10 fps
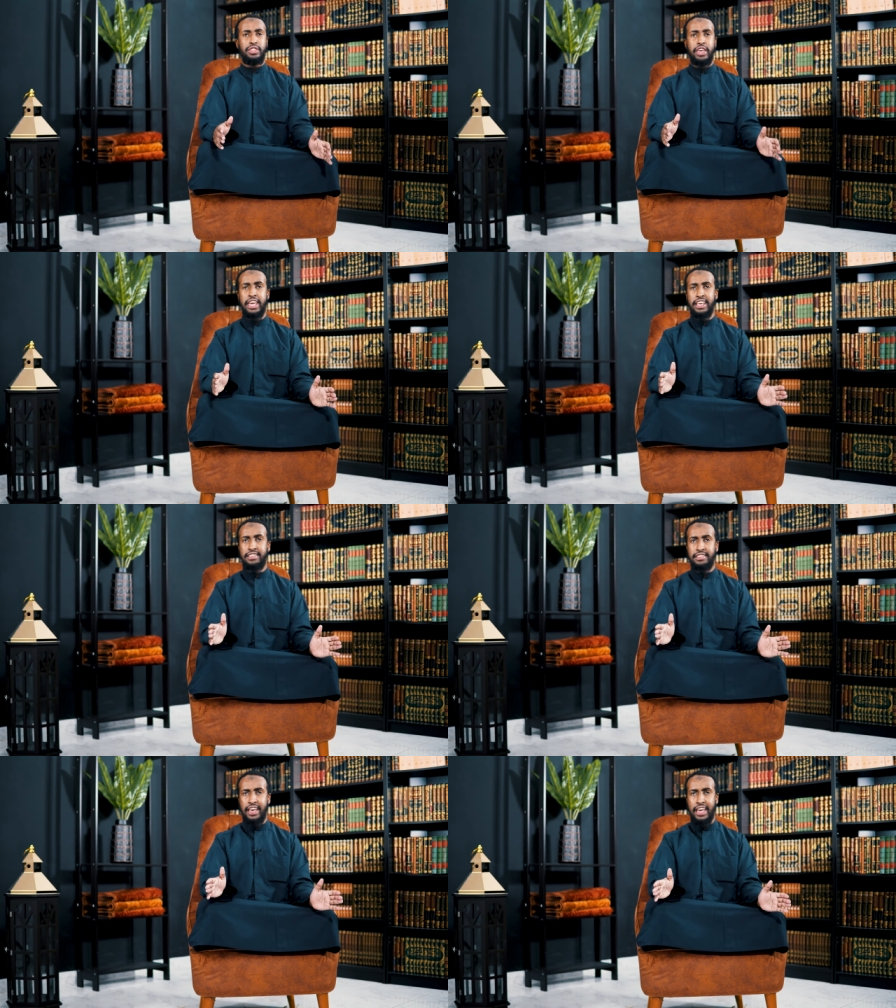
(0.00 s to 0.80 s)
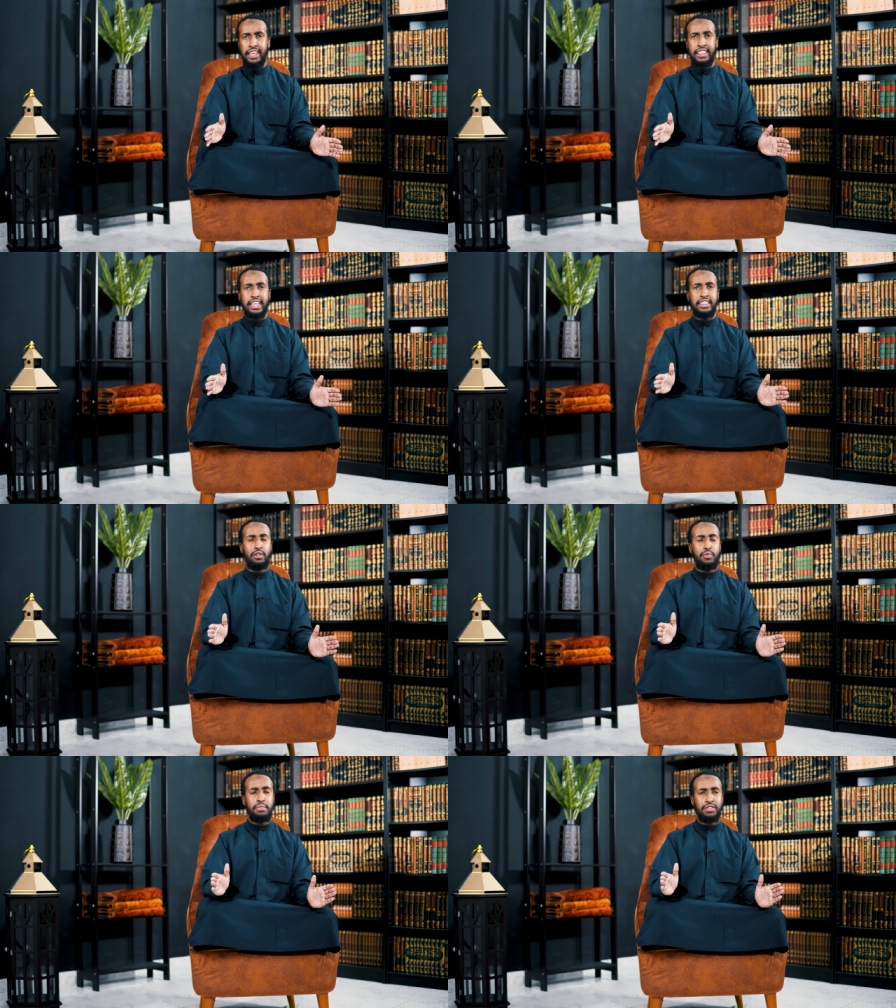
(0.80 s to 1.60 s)
they say that
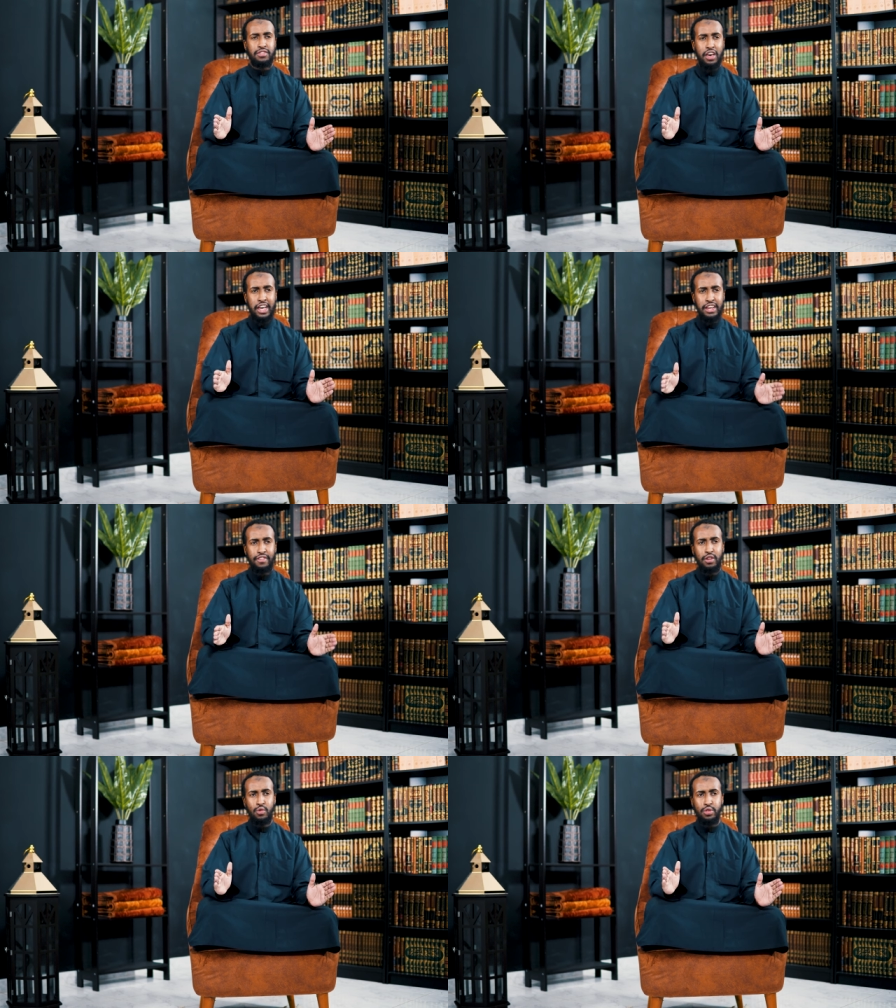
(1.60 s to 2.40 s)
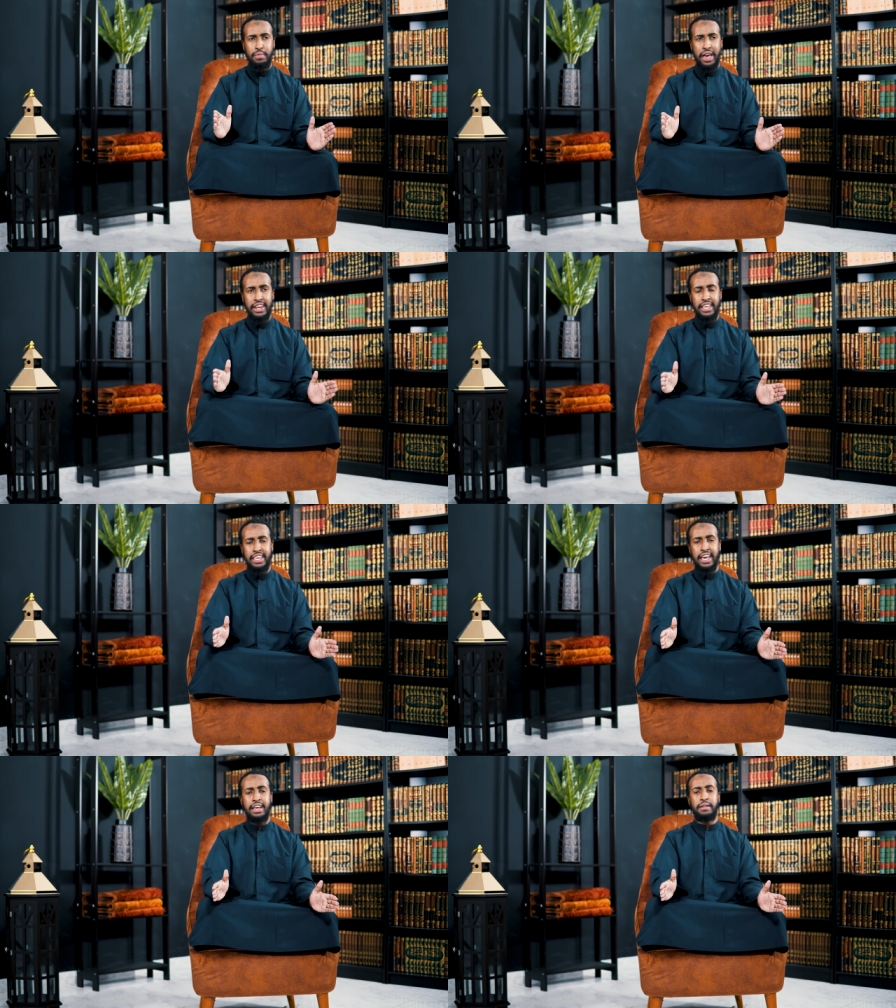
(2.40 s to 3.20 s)
the Masahif
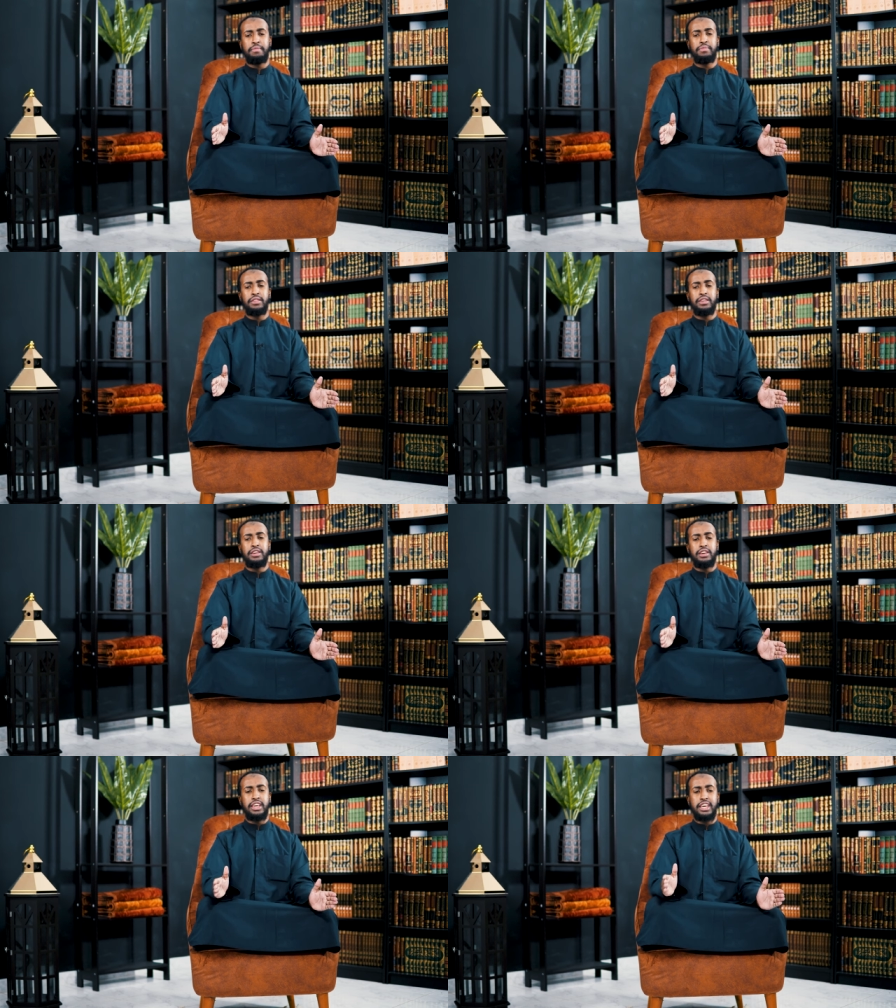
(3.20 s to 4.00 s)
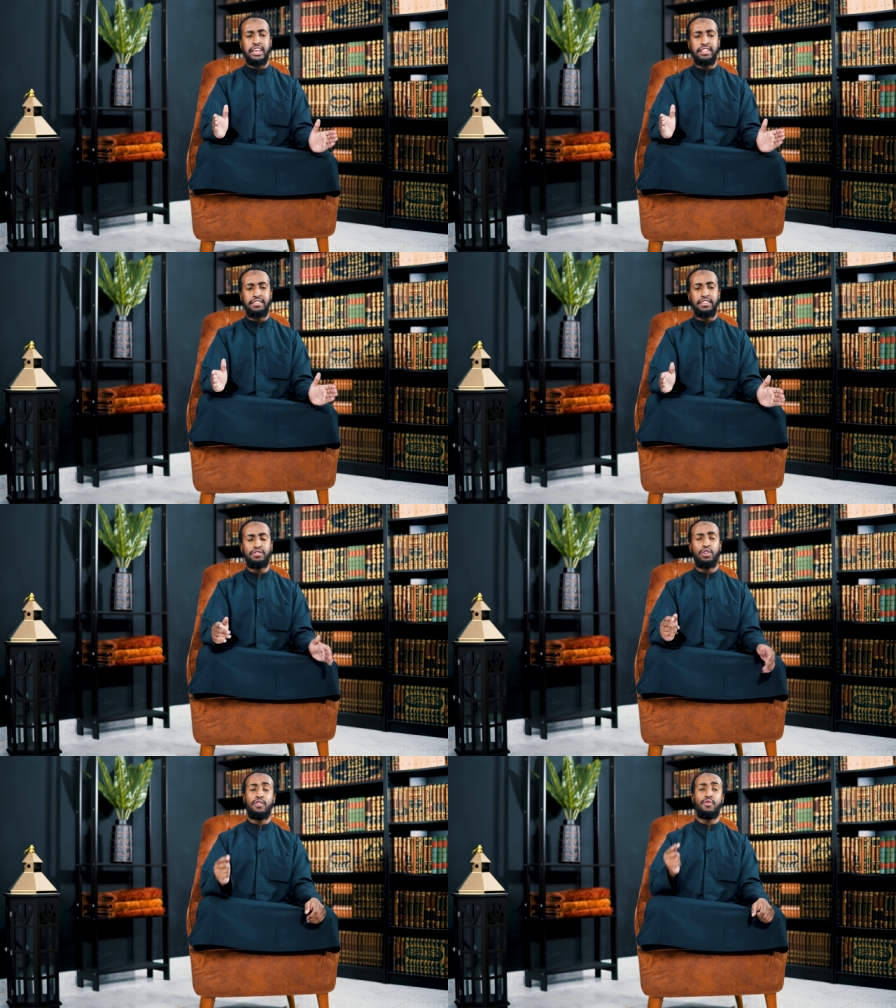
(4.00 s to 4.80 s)
al-Uthmaniyah, it
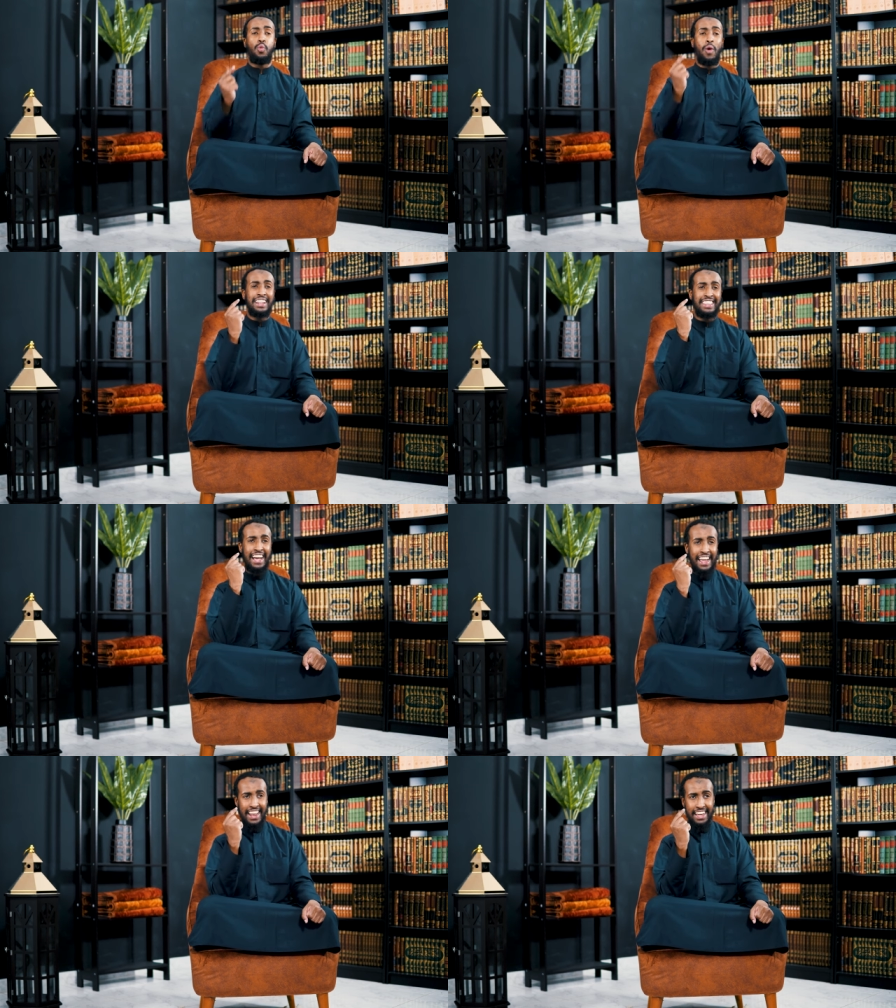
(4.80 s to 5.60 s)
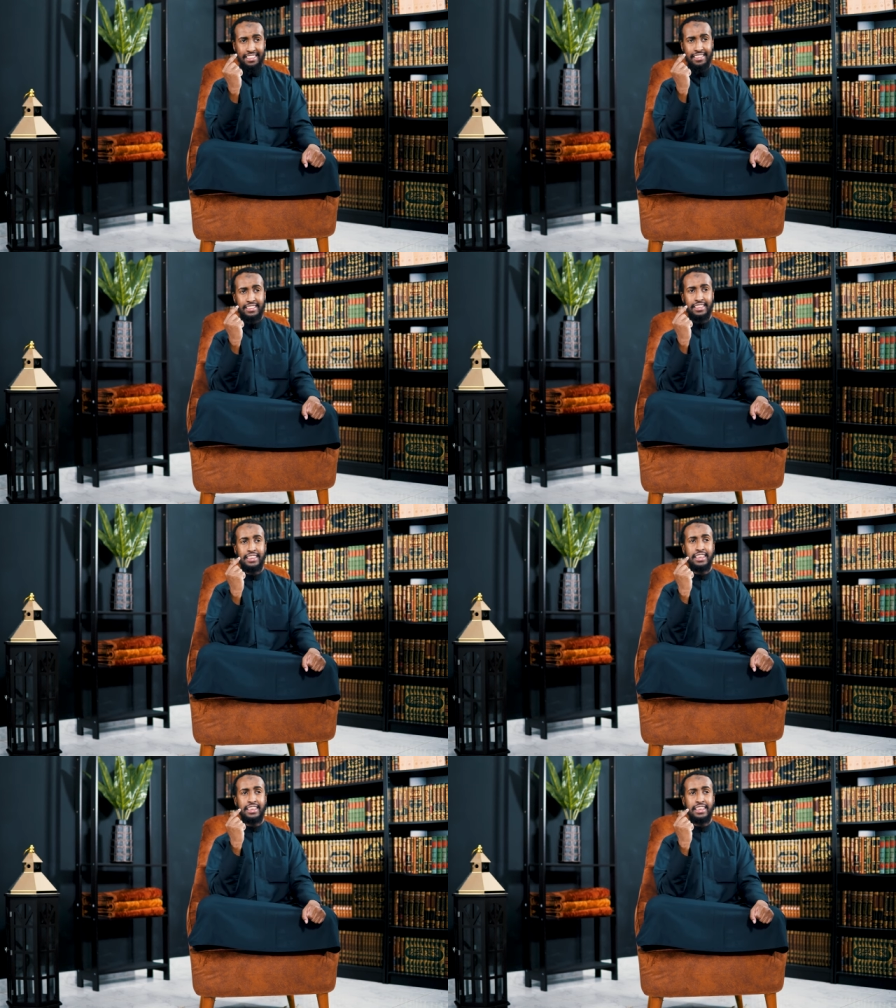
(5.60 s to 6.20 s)
consists of one dialect,